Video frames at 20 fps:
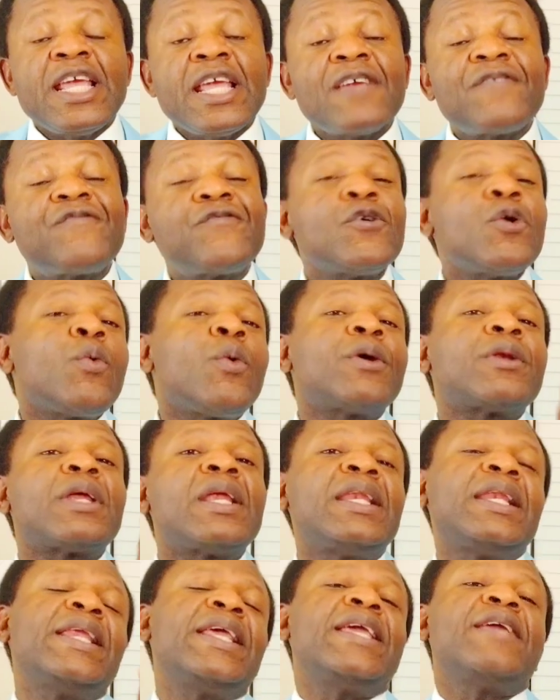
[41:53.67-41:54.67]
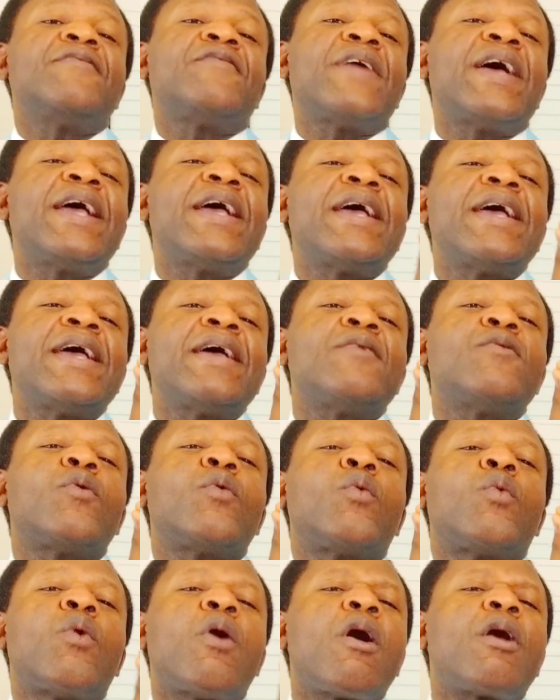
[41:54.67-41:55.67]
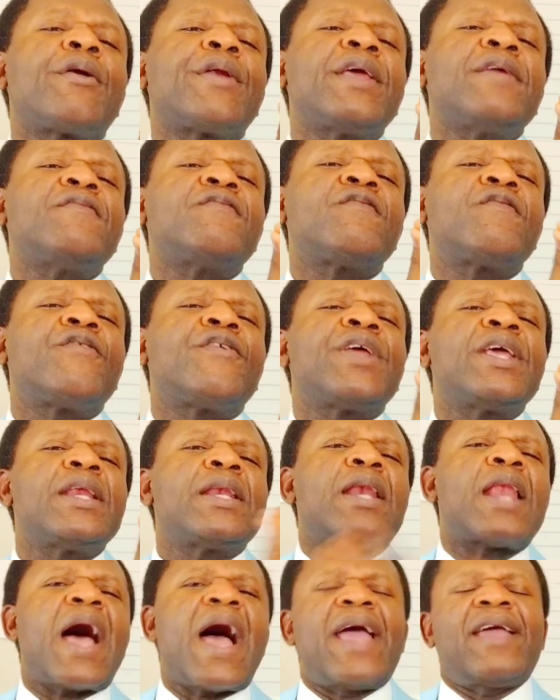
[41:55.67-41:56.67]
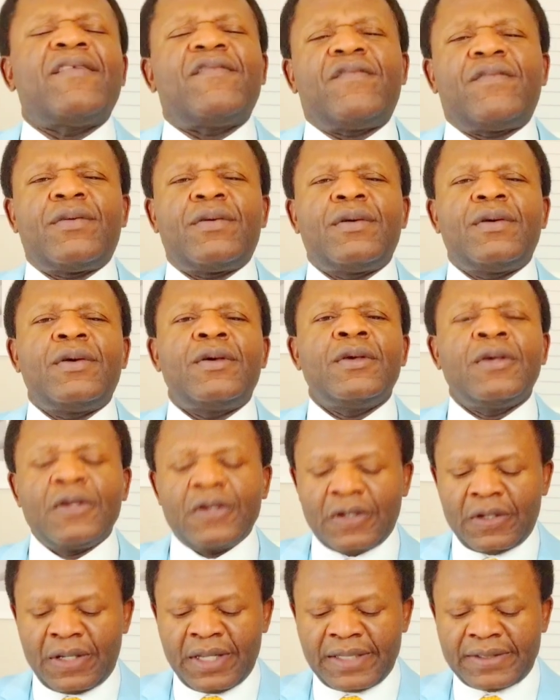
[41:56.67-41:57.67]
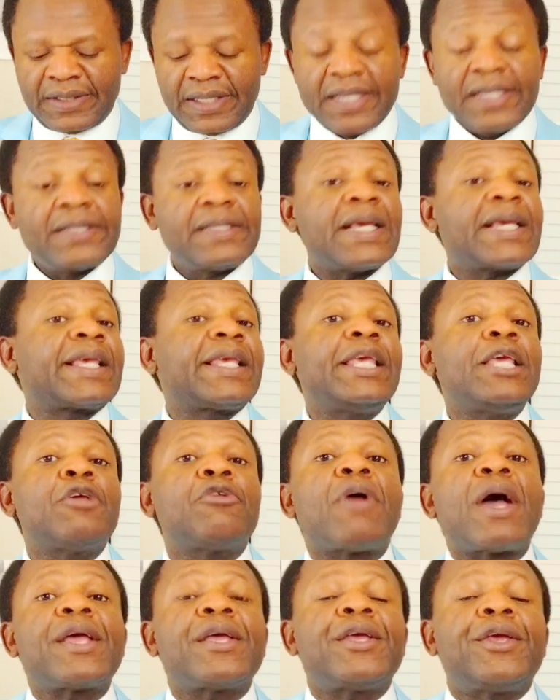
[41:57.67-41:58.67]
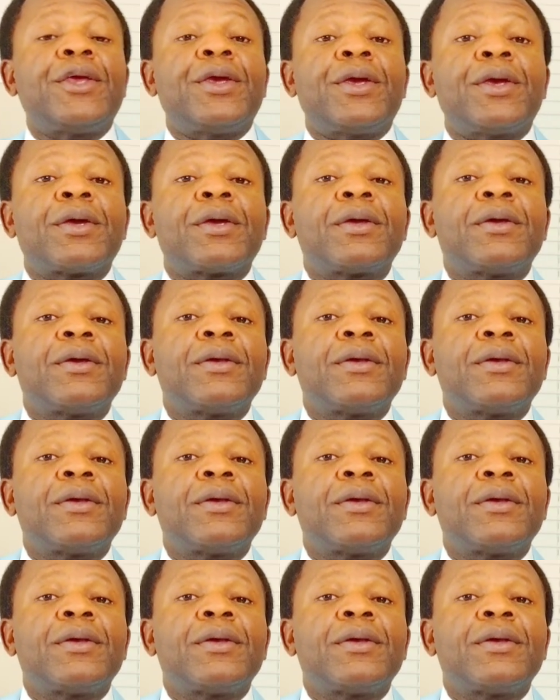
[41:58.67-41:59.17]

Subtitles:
If you want to live a worry-free life, this is the key right here.